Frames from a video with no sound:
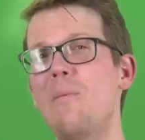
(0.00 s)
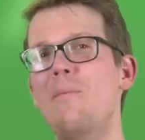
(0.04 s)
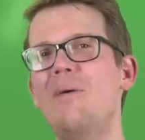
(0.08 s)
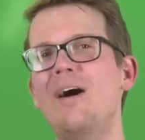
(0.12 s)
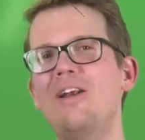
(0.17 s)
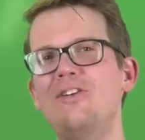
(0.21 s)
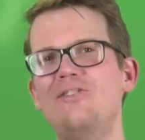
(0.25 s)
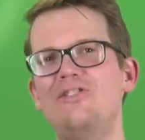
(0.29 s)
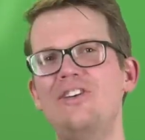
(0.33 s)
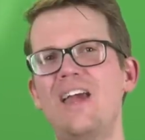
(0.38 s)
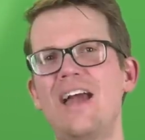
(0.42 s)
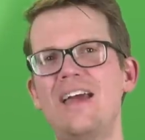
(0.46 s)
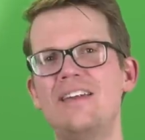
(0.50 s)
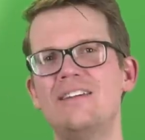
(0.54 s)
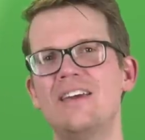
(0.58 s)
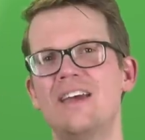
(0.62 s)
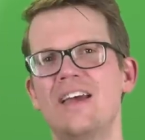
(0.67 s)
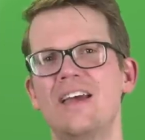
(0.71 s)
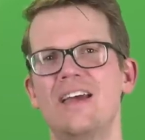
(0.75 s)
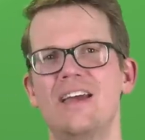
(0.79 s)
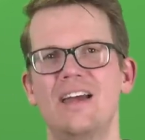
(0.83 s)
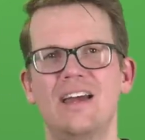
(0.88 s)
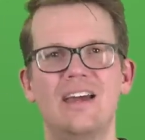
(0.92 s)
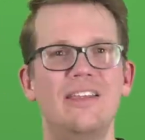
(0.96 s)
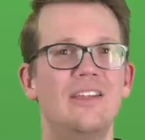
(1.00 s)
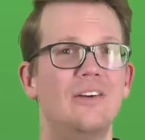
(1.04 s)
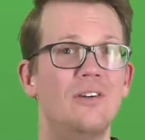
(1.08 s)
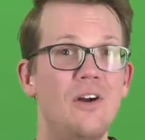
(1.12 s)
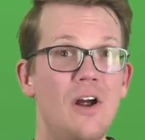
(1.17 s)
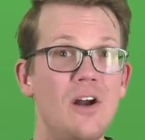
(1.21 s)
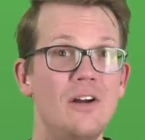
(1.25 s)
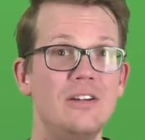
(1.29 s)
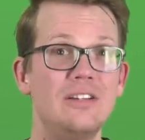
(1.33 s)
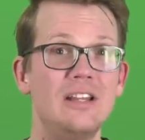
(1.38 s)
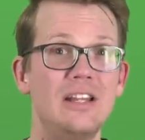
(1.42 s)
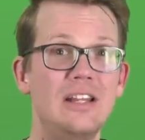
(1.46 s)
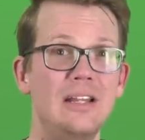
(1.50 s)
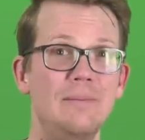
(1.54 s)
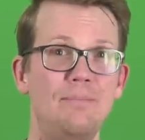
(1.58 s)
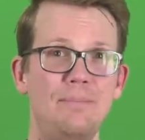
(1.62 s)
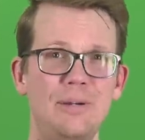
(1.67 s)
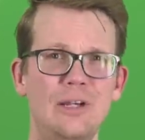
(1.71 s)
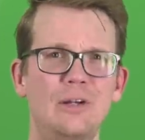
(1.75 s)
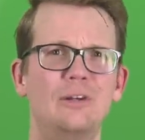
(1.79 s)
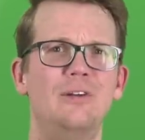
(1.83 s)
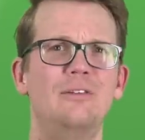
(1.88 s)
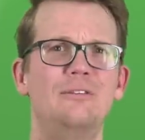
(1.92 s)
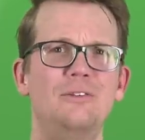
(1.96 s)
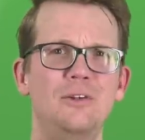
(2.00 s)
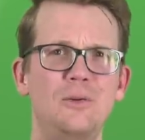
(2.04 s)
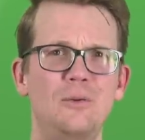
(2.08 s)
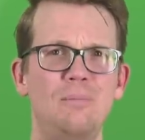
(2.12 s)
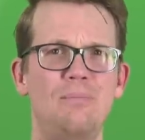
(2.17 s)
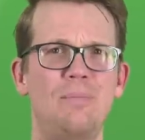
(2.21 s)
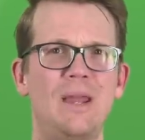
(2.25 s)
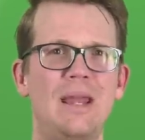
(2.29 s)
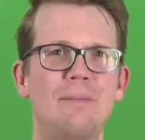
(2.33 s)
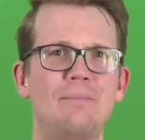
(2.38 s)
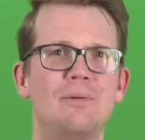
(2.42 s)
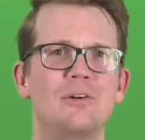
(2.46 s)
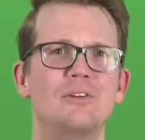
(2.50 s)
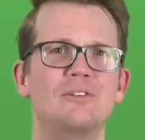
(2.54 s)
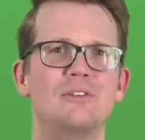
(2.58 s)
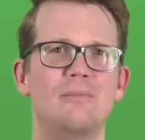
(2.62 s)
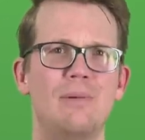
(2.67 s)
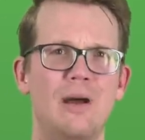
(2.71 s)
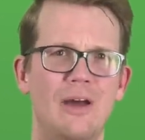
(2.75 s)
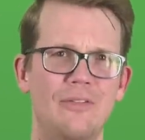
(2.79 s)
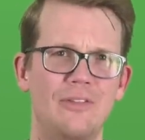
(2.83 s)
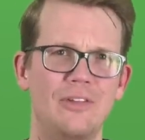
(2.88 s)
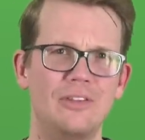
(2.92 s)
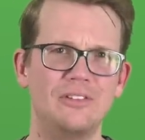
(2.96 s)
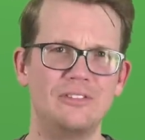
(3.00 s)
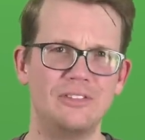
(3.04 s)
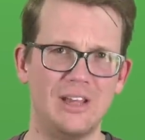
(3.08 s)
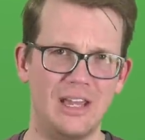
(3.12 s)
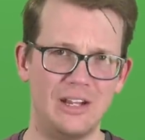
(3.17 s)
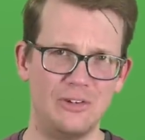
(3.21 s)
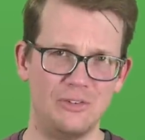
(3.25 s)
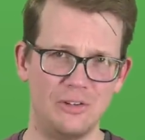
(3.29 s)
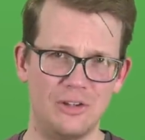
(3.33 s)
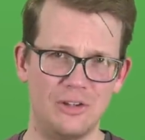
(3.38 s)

much yet, and there aren't any peer-reviewed papers about the site